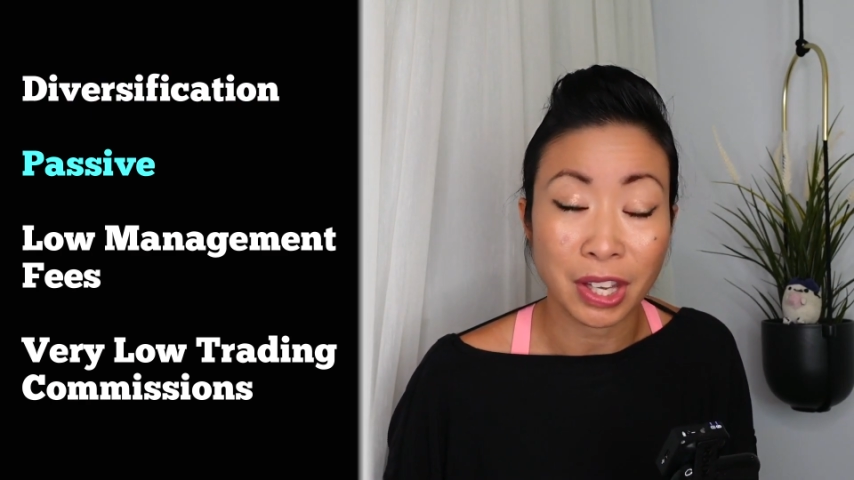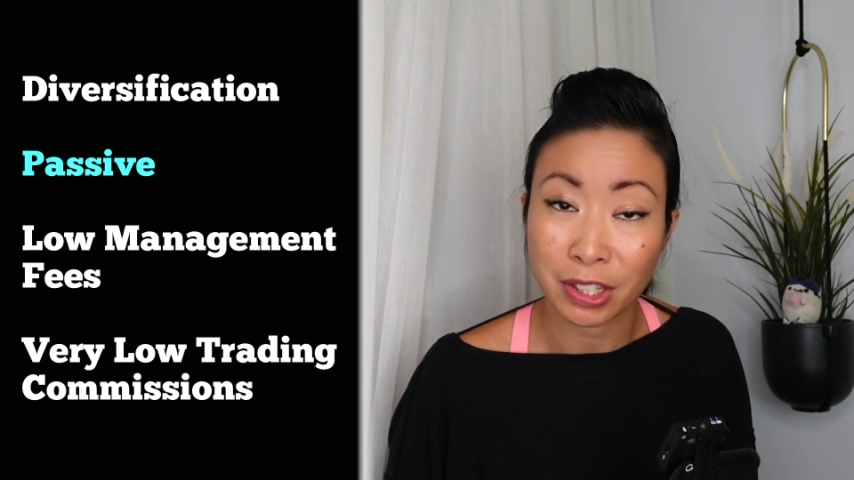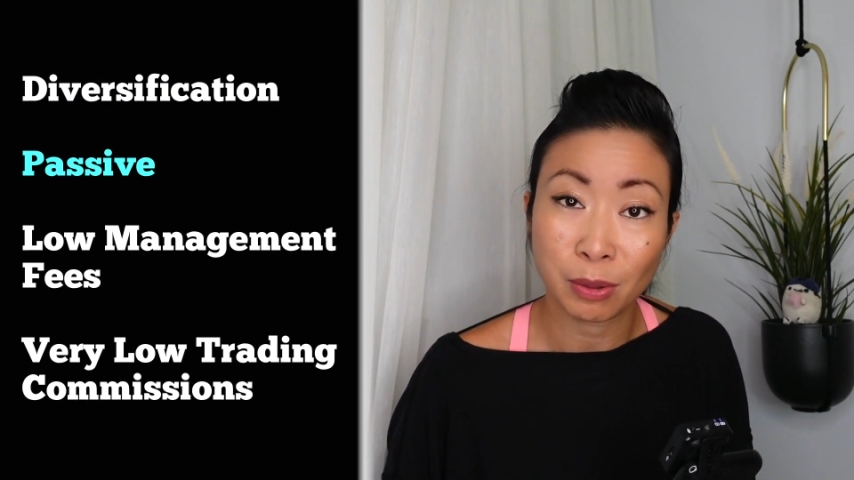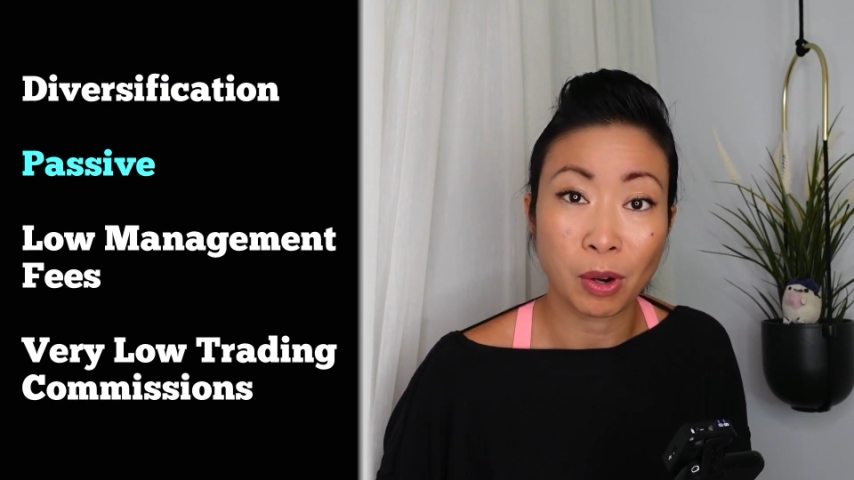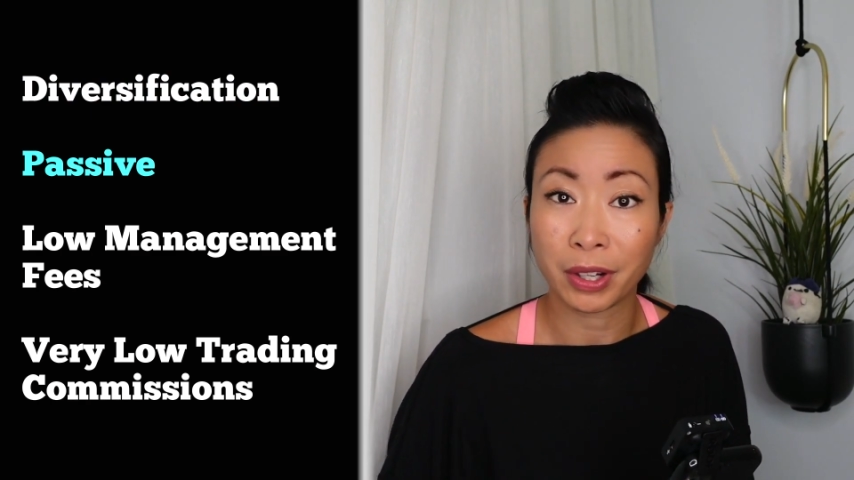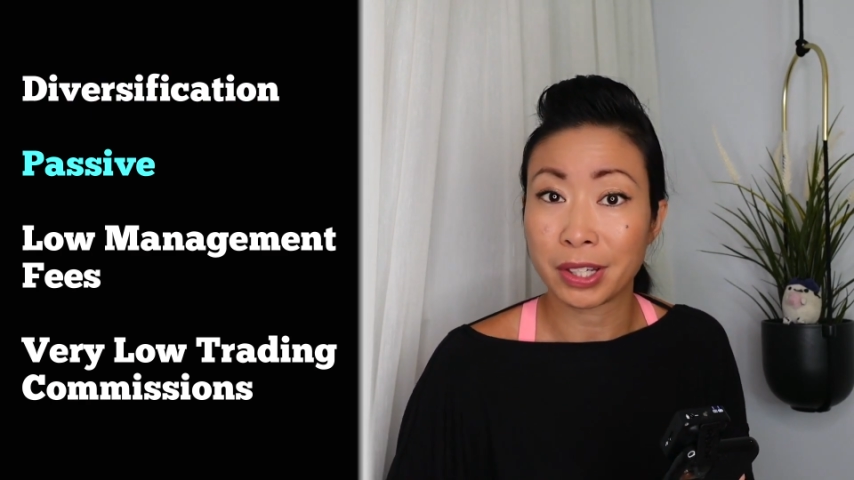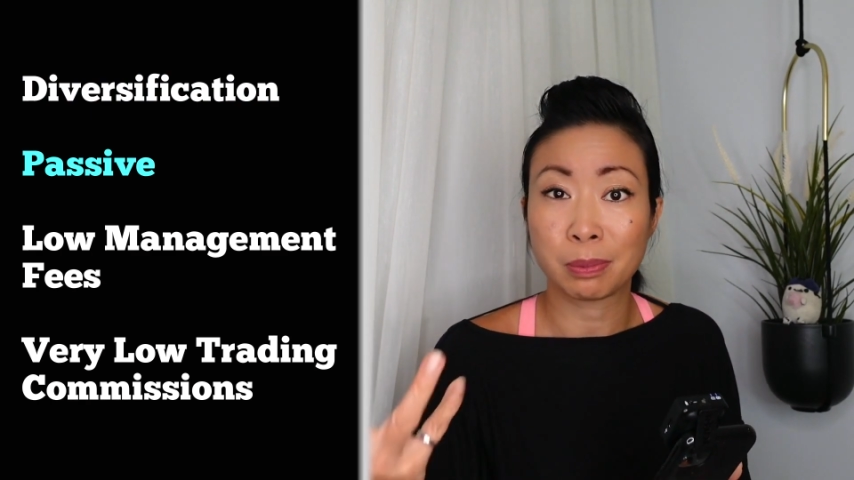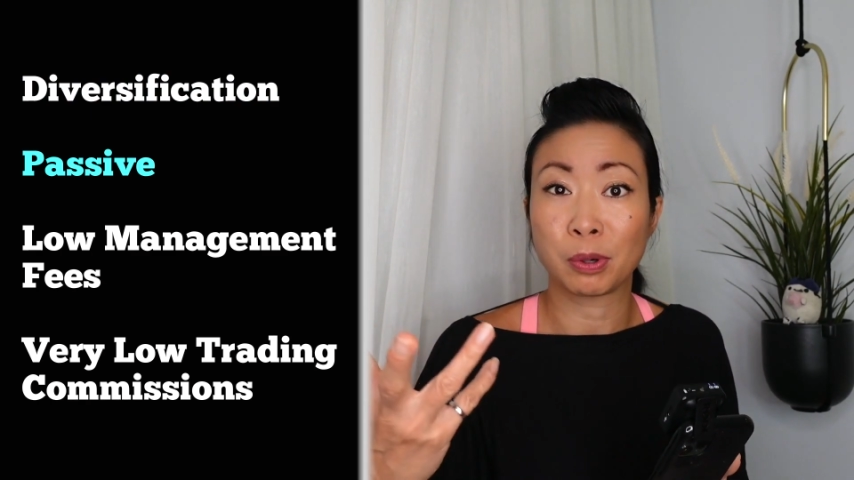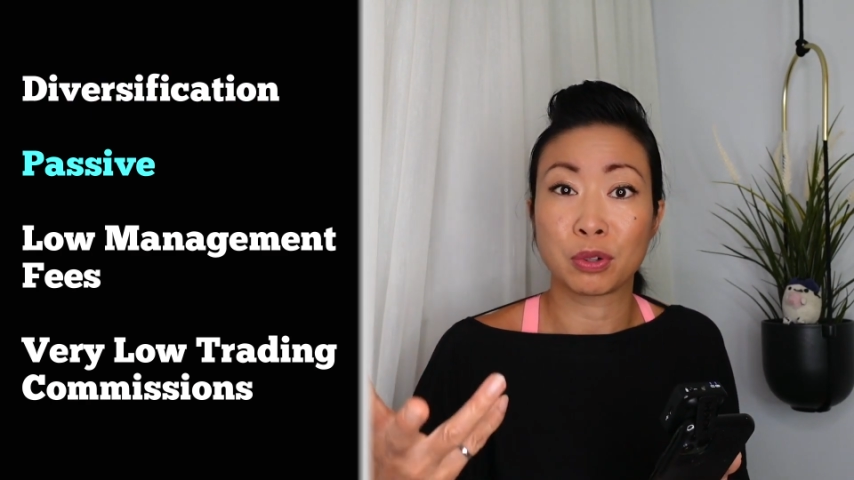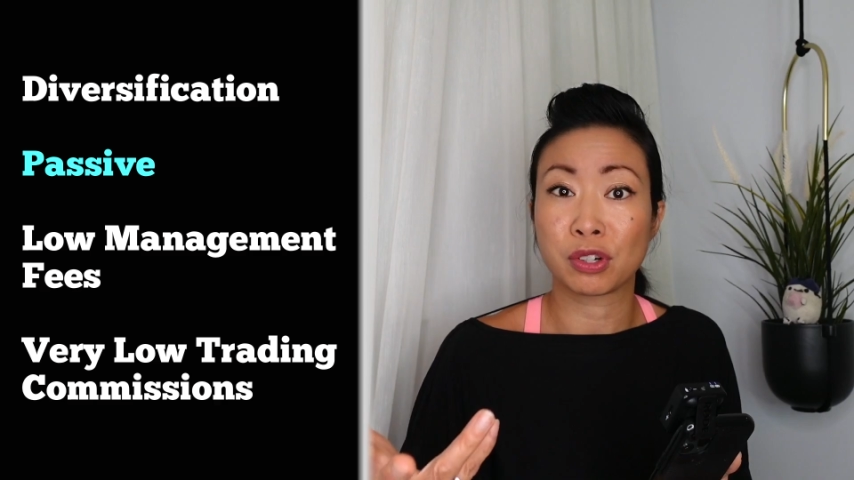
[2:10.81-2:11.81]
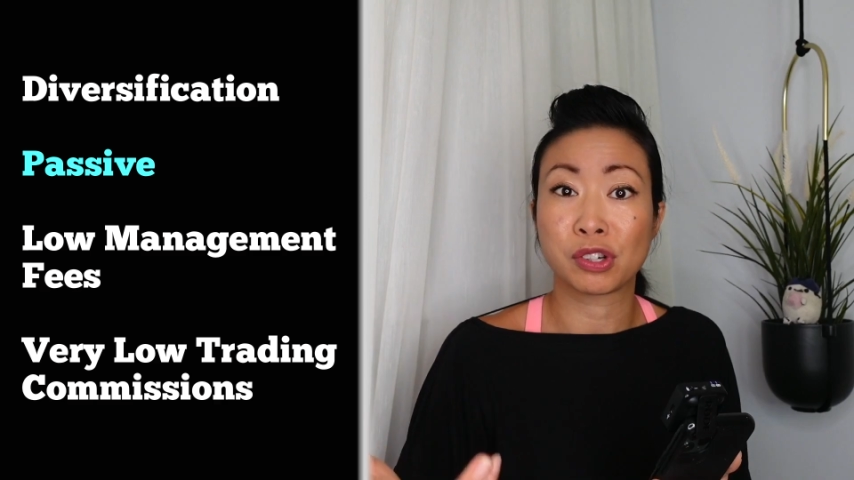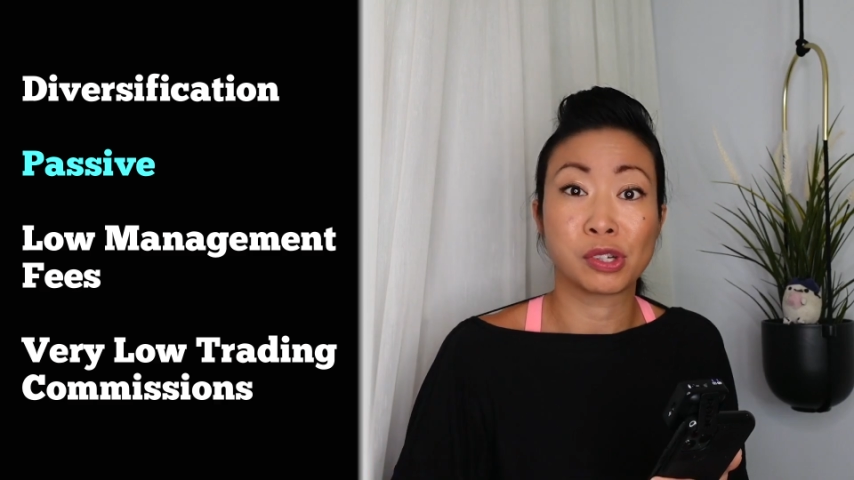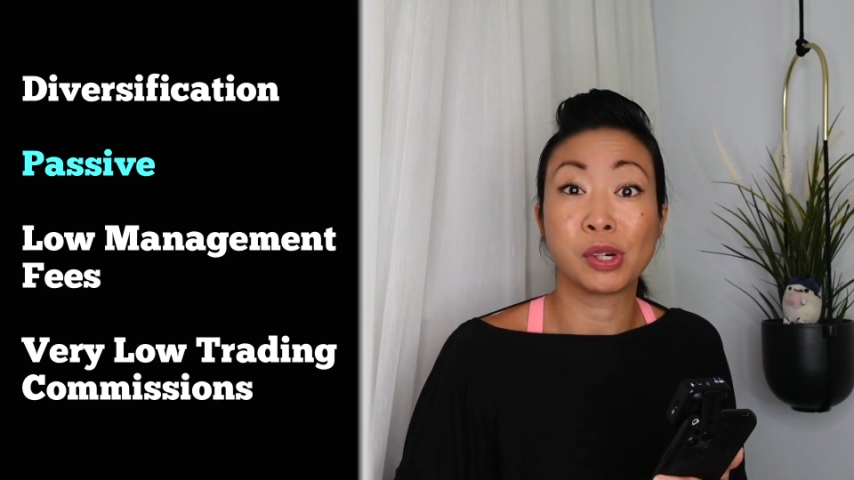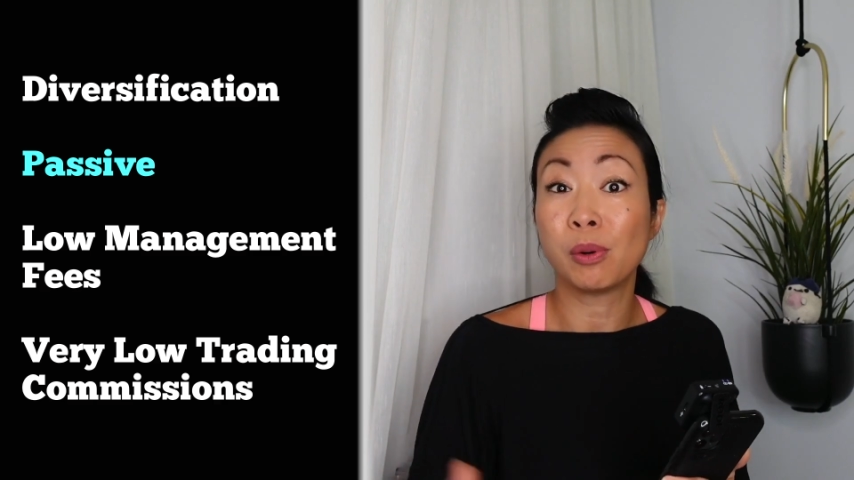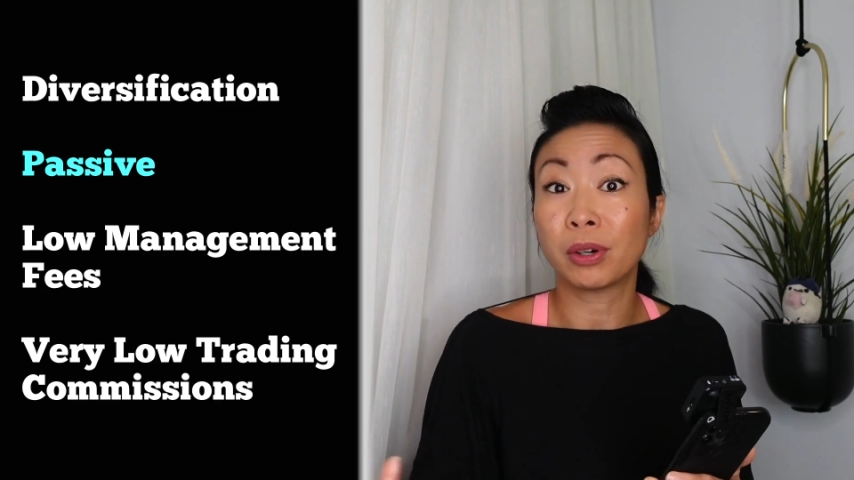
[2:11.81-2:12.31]
that you want exposure
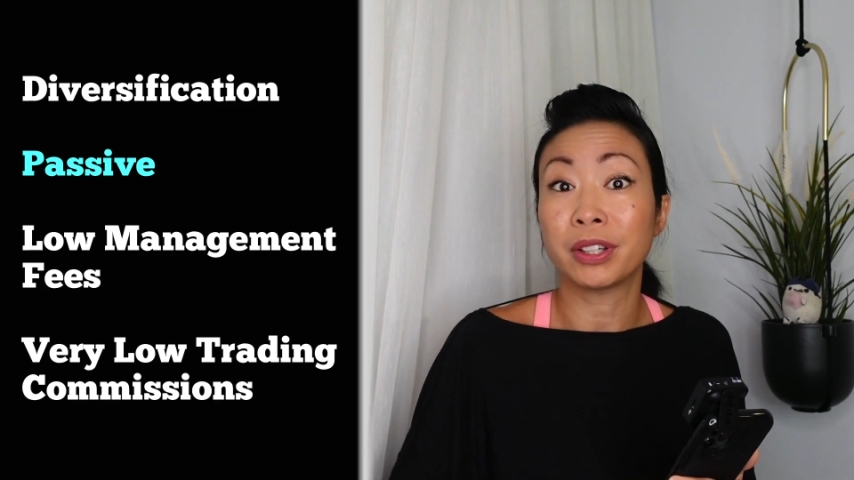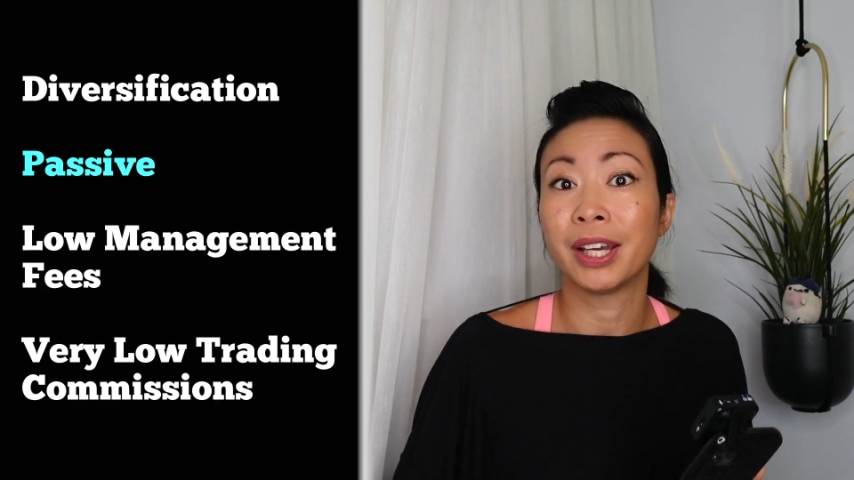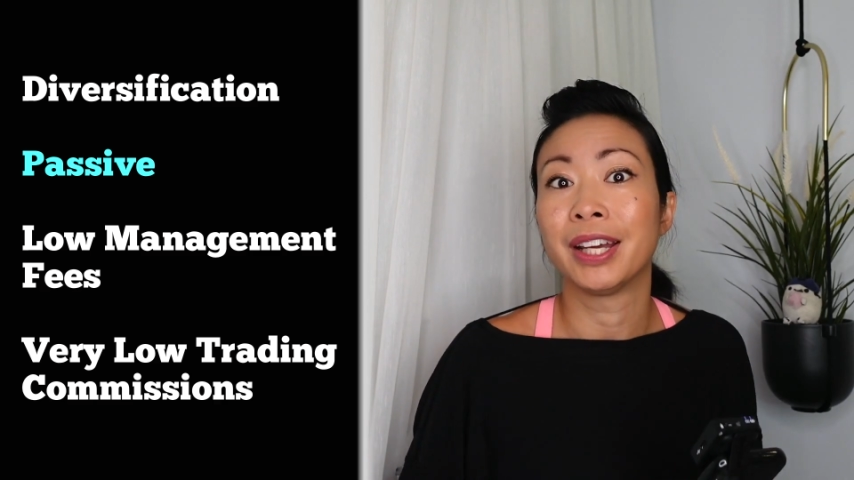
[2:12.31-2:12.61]
to or